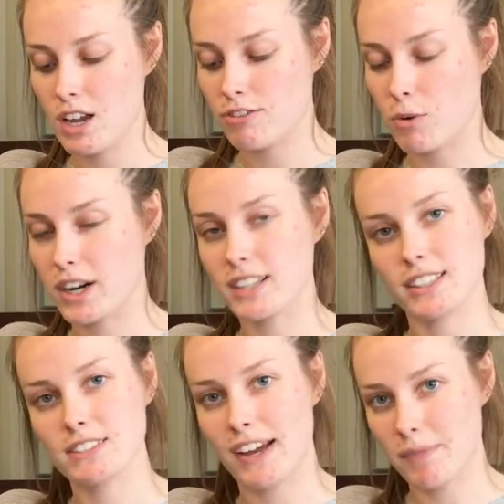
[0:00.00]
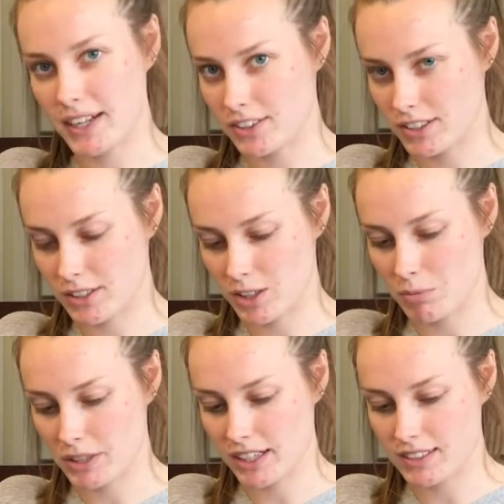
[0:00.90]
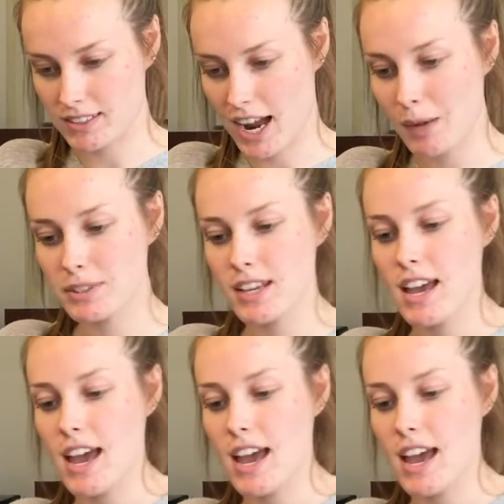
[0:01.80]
for at least 5 minutes or until the bleeding stops,